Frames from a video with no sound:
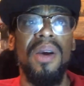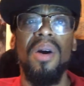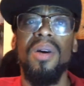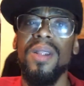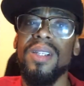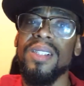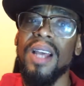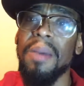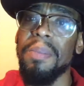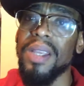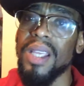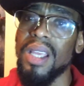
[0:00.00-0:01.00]
on this
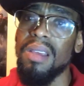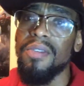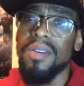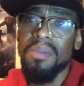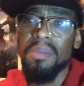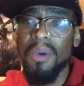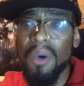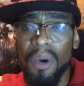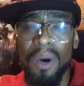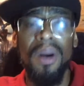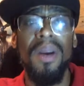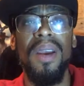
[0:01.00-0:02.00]
topic even
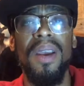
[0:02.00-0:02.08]
more